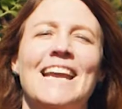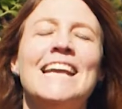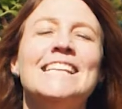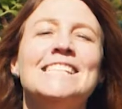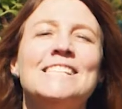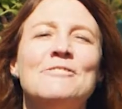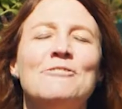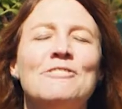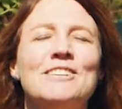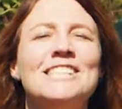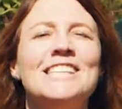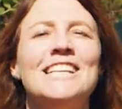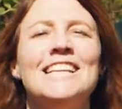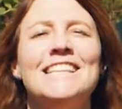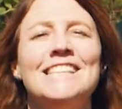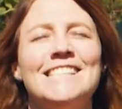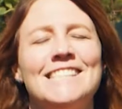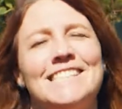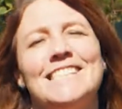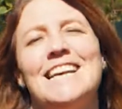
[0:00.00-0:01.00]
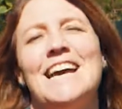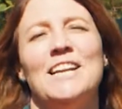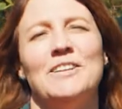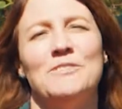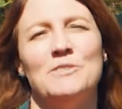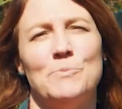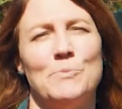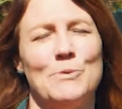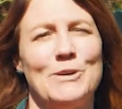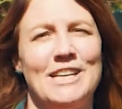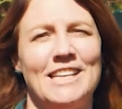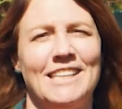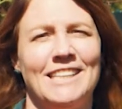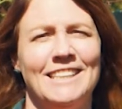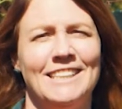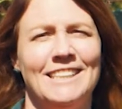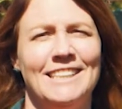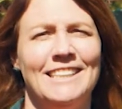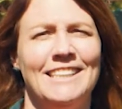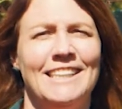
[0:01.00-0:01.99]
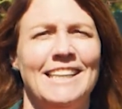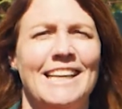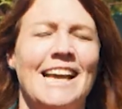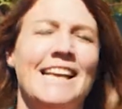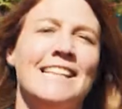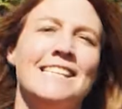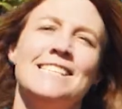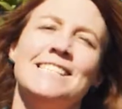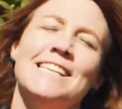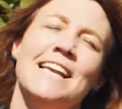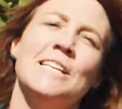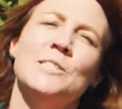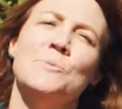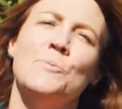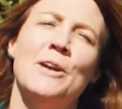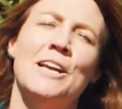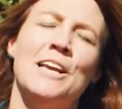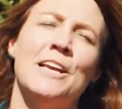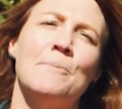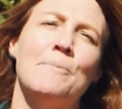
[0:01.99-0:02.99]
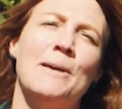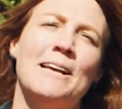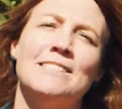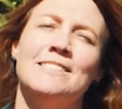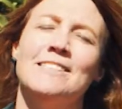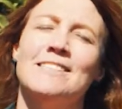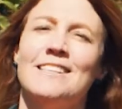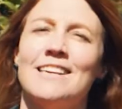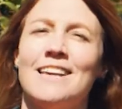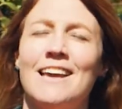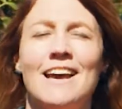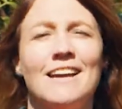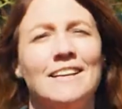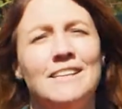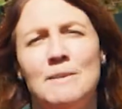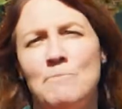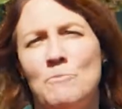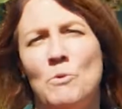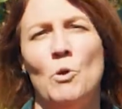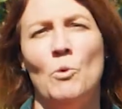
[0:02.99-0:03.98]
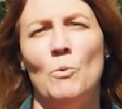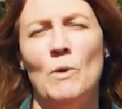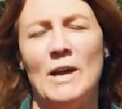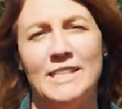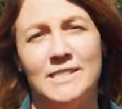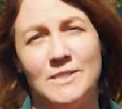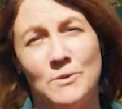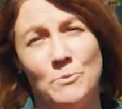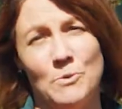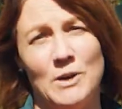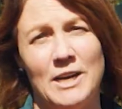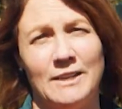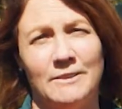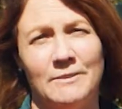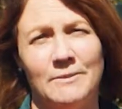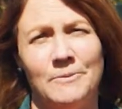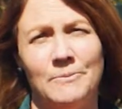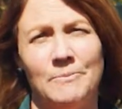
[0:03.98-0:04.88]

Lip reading: It's officially the start of spring, and the sun's bringing a buzz to the garden in more ways than one.